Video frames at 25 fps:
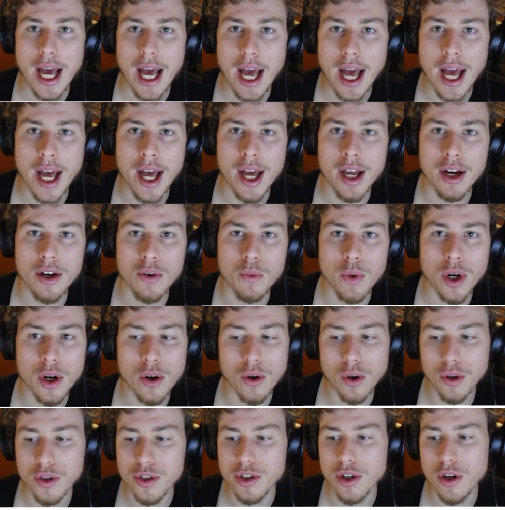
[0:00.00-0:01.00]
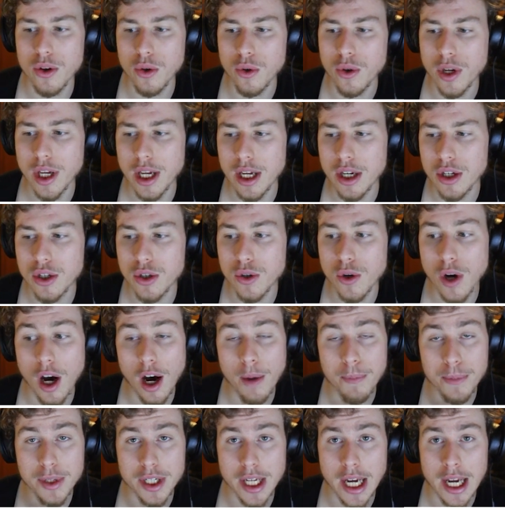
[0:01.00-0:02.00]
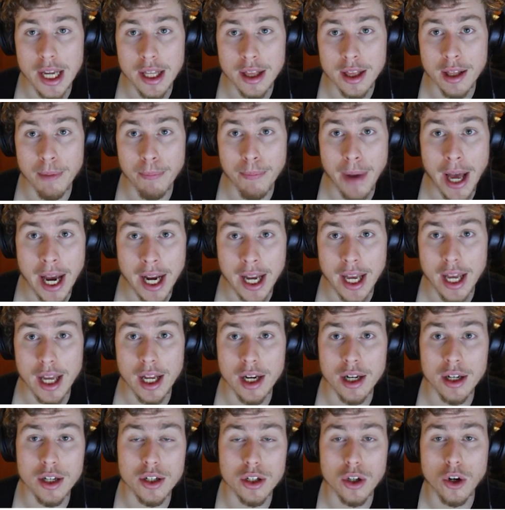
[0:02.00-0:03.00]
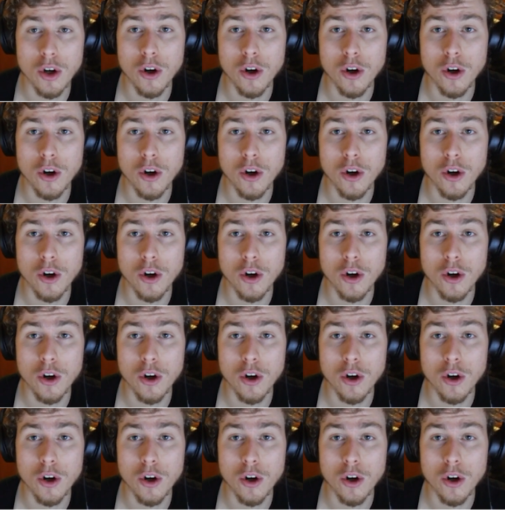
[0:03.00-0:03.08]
And we're also looking to update the backend